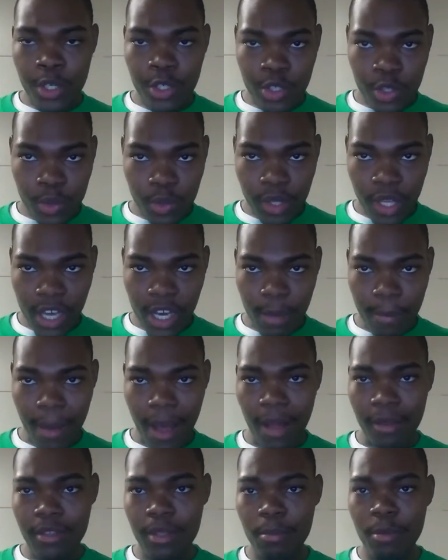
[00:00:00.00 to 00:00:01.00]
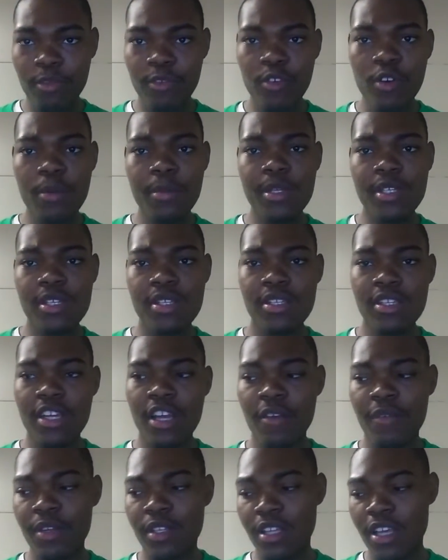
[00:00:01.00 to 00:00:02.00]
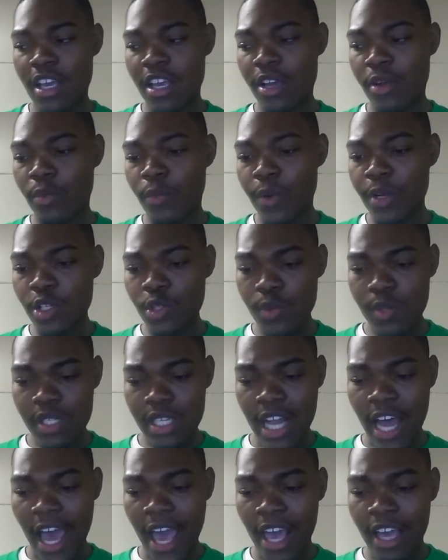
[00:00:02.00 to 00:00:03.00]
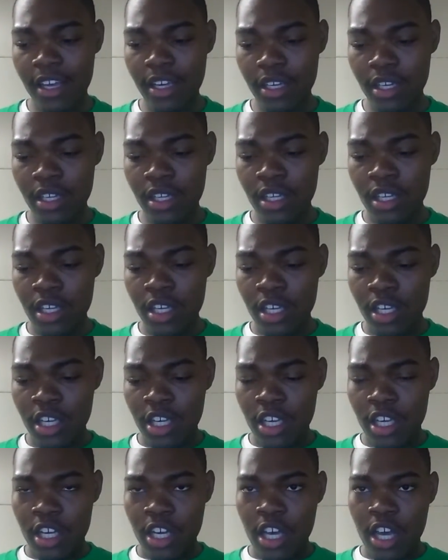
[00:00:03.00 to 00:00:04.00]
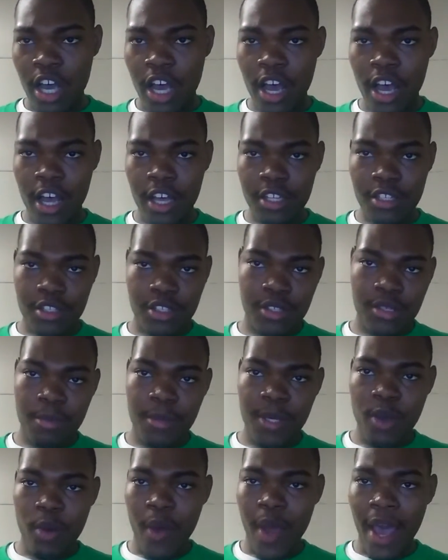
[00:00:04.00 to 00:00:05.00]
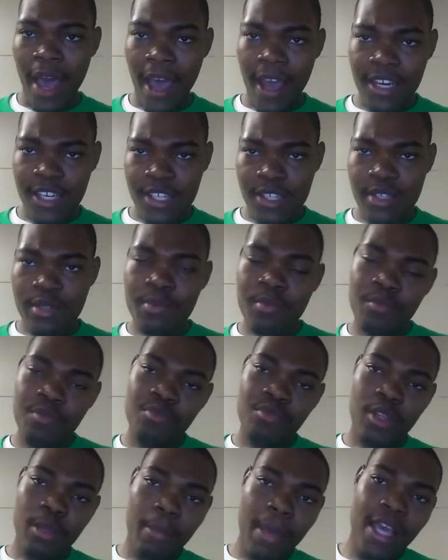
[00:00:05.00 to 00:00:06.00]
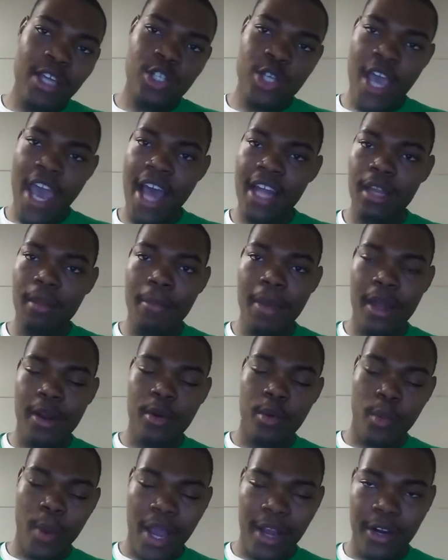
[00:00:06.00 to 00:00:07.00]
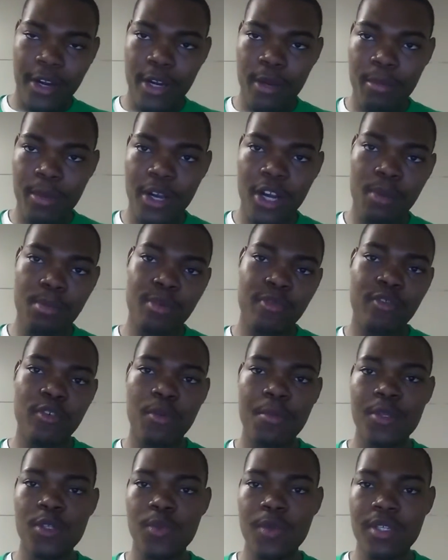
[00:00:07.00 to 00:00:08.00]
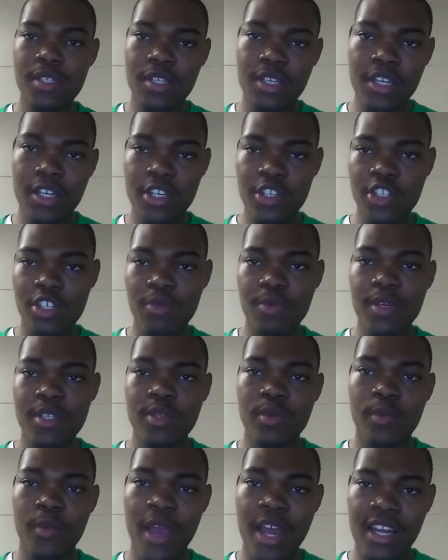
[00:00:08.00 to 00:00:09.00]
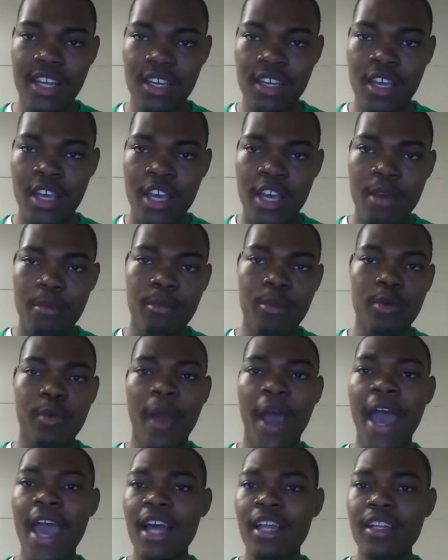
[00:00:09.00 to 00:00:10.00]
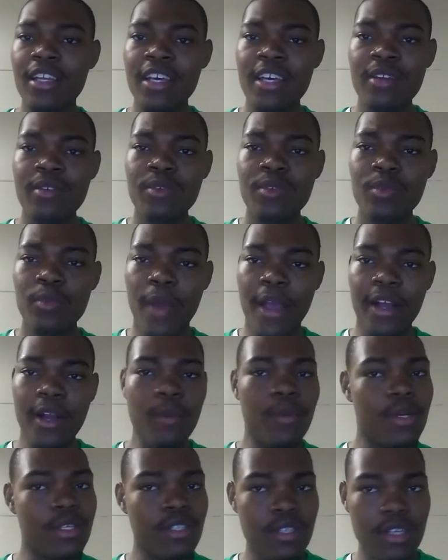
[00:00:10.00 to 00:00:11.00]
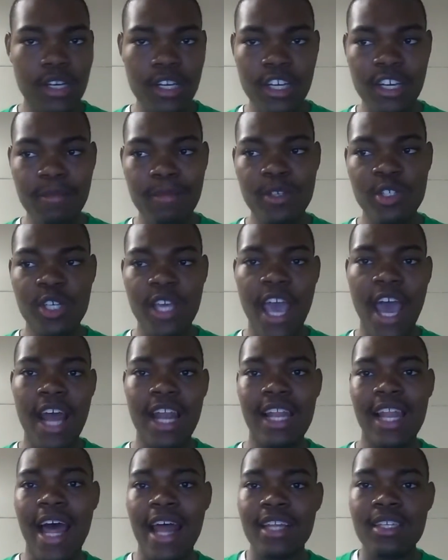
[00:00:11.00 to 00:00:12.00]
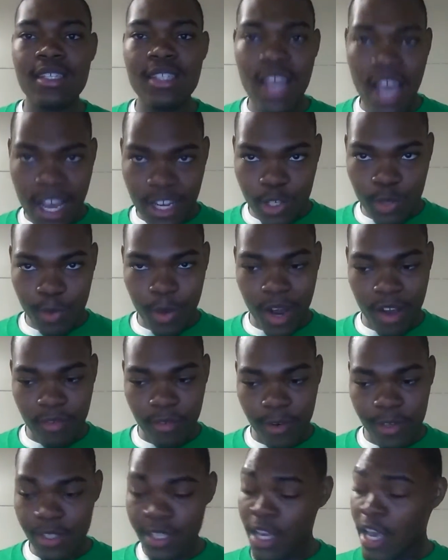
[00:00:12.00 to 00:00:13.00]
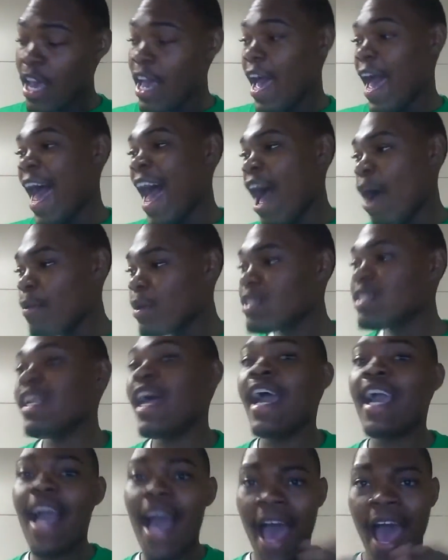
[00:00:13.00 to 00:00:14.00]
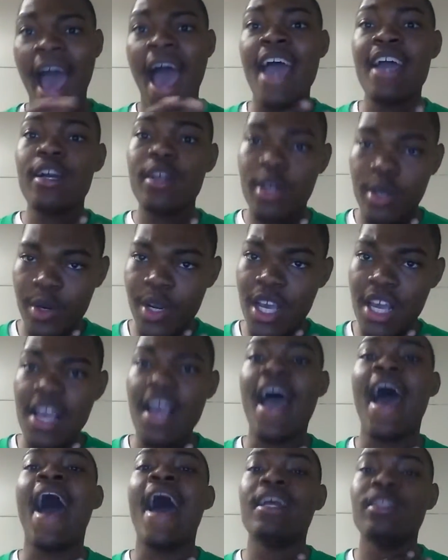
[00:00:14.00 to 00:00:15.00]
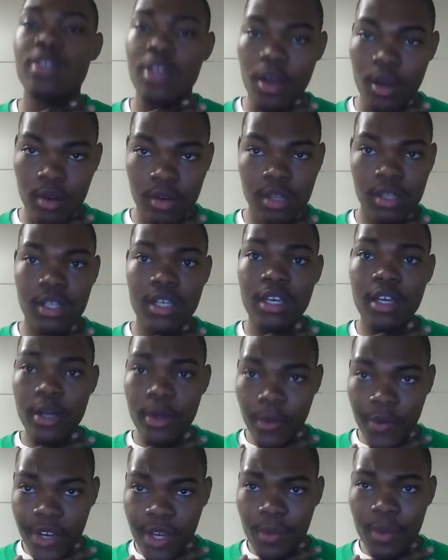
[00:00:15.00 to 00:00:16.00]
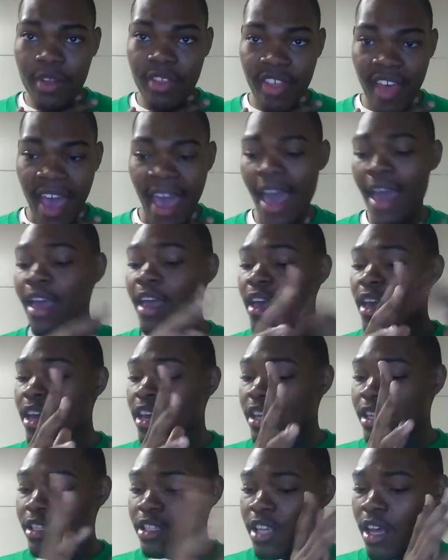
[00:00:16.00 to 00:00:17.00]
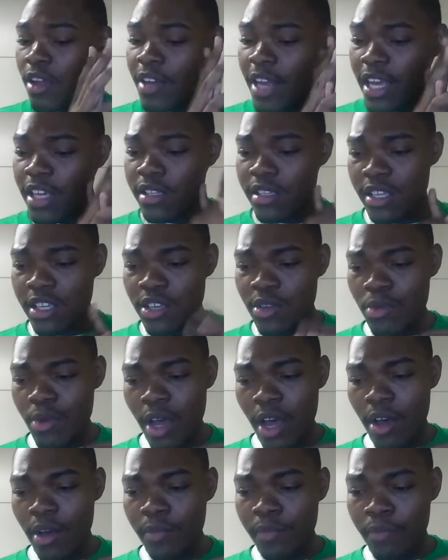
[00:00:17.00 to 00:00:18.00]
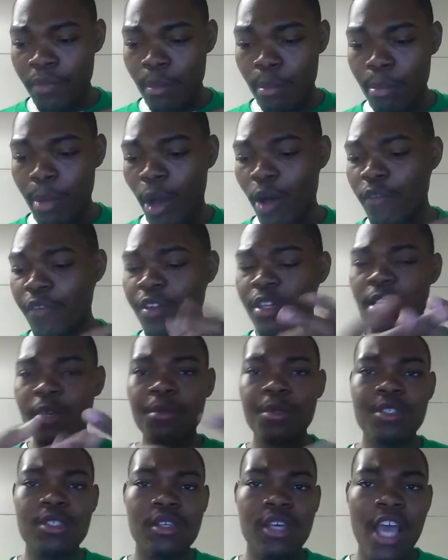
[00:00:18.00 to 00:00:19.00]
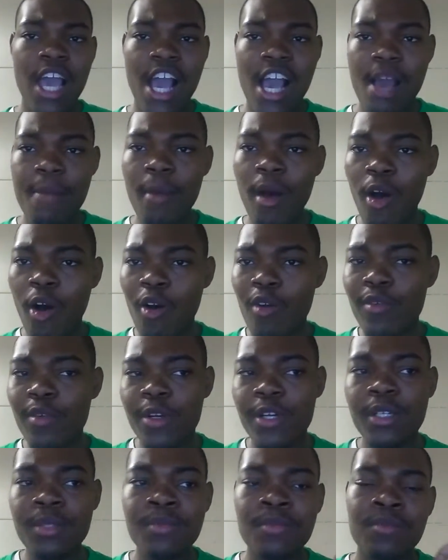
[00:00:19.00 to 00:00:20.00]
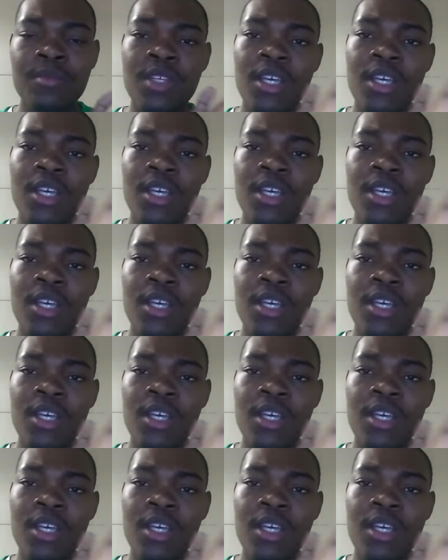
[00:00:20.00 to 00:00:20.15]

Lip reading: do you think about the performances and everything? And Rich was like, to be quite honest, Major had the better record, but her performance wasn't good. She wasn't ready. Mariah Lynn, record wasn't good, but she had a lot of stage preference. I was like, I agree. I totally agree with that. So next thing you know, both of them came over